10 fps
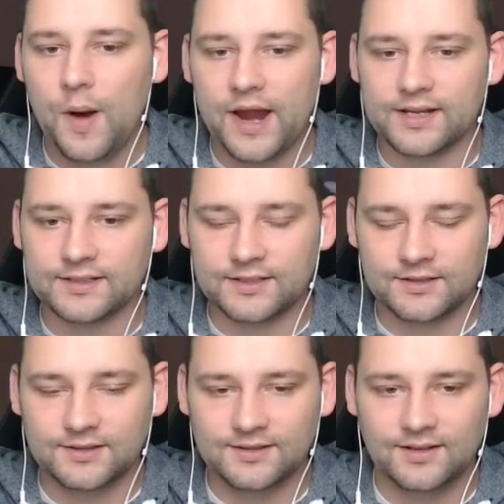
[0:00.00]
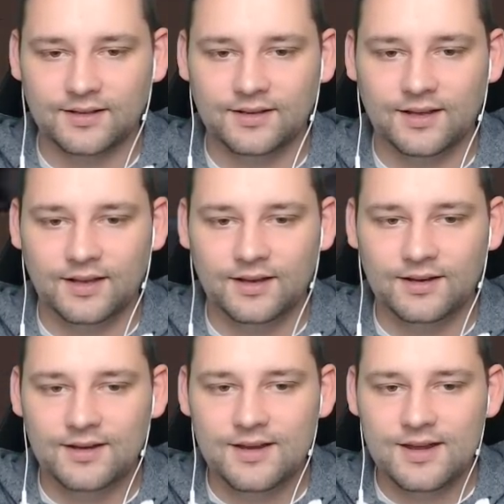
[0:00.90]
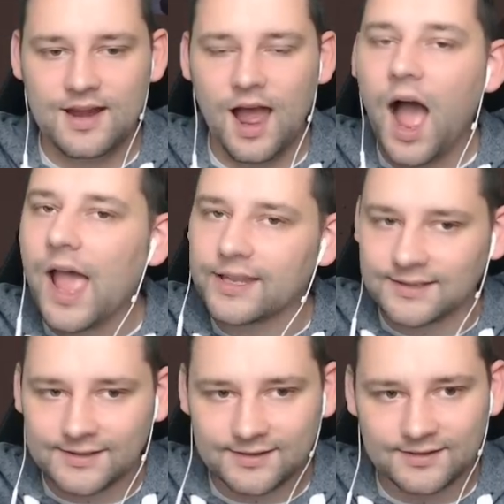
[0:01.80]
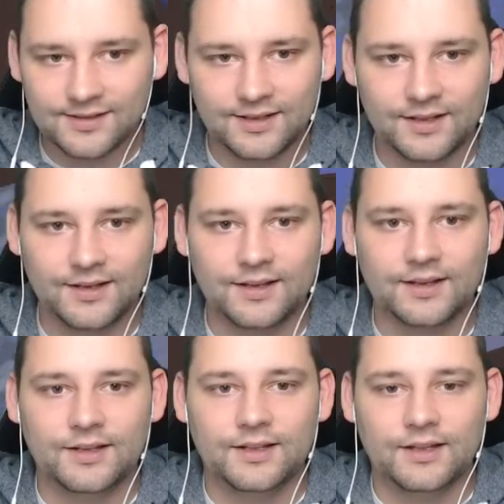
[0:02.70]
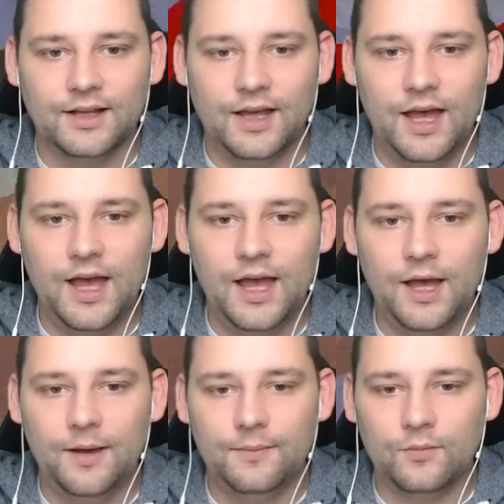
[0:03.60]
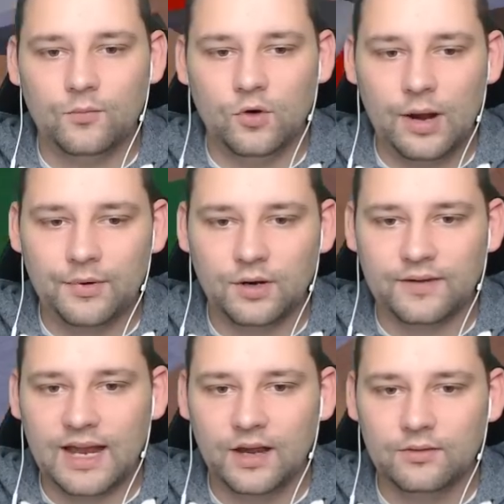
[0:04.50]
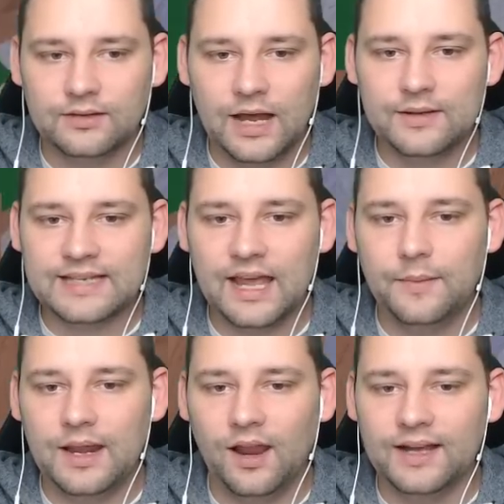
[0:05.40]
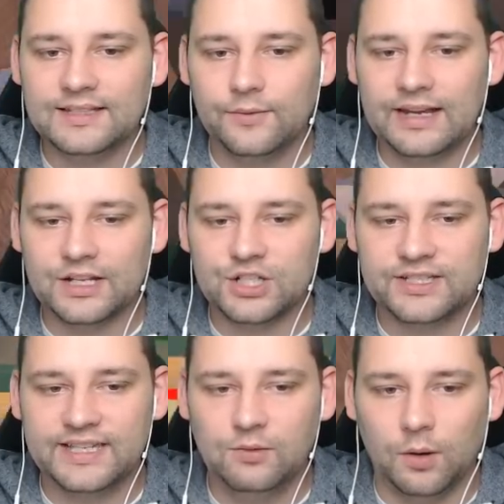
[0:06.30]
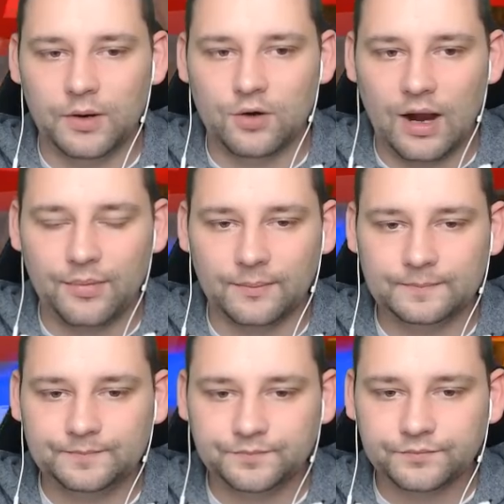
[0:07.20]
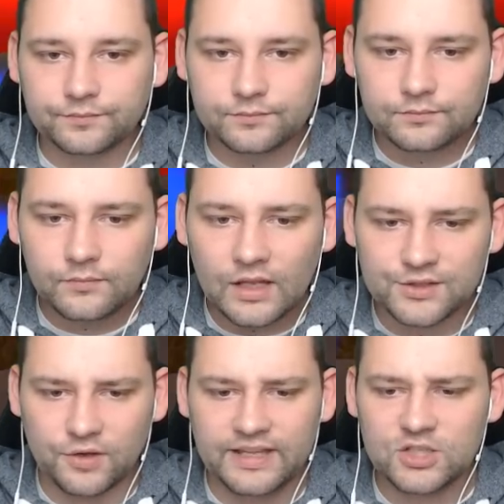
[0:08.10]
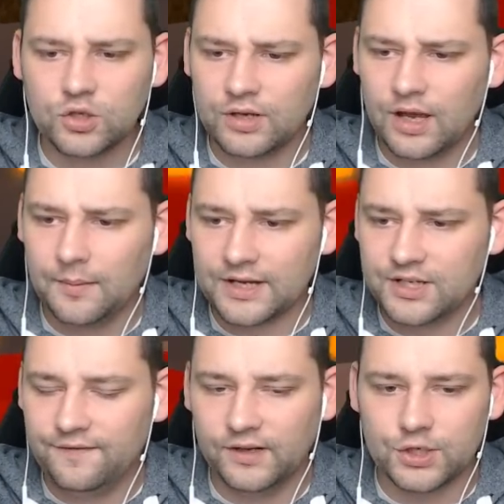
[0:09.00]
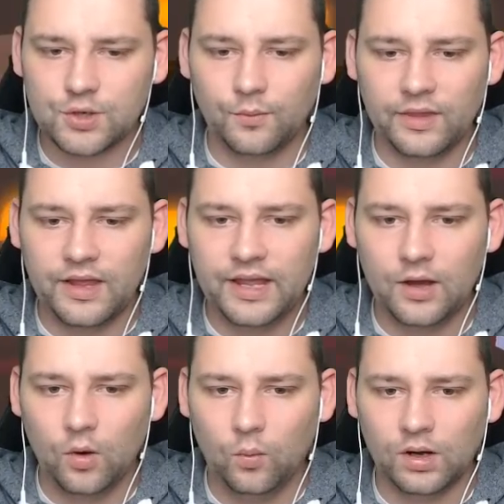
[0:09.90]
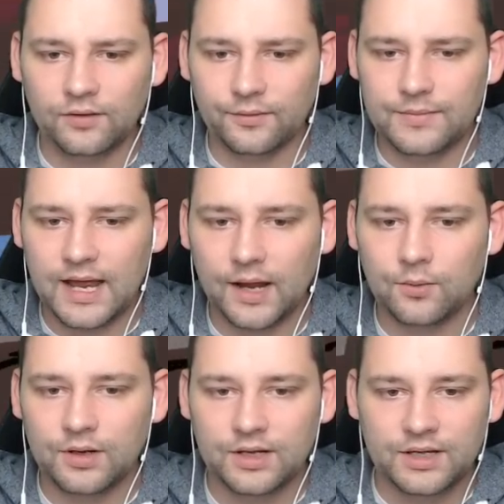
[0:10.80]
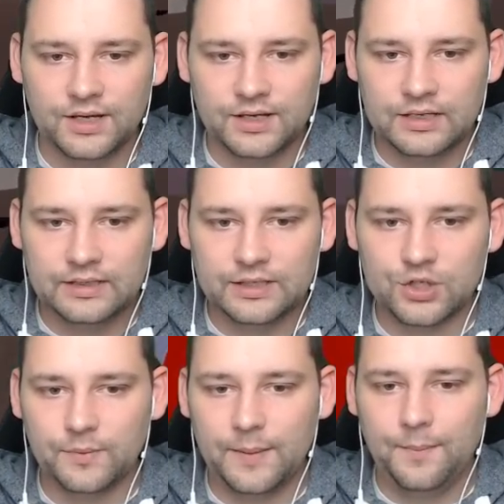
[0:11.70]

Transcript: piece. Nice. Uh, we'll grab another now. Now it's getting a bit lighter. We can actually see what we're grabbing. So this would um, actually finish up the uh, one of them now. It should be